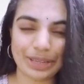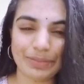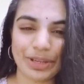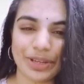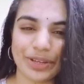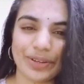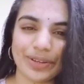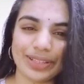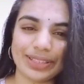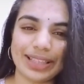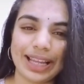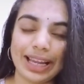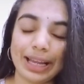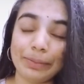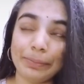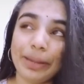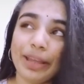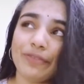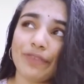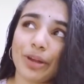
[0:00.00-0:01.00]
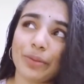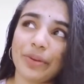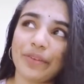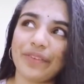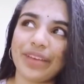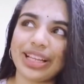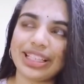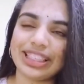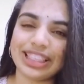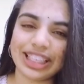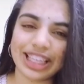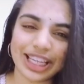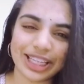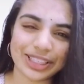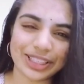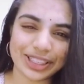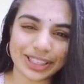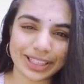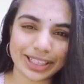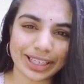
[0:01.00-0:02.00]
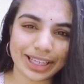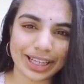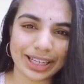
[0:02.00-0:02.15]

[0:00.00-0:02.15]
because I applied for my vaccination